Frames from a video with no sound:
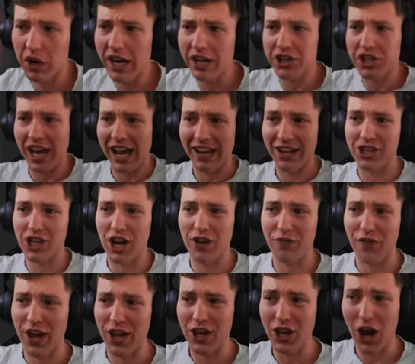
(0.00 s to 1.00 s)
We're
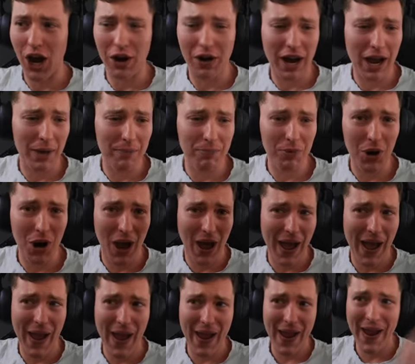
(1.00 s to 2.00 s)
challenging for Europe!
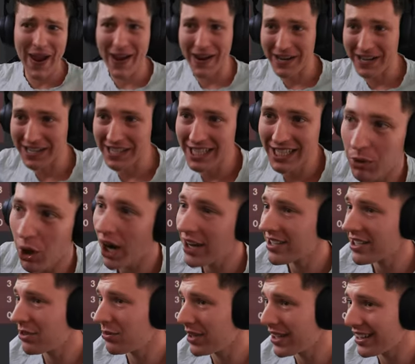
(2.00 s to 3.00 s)
Way!
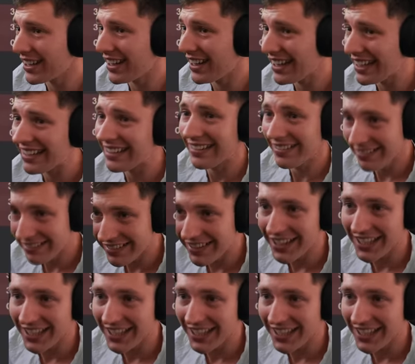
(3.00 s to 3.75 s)
Brighton are winning the league.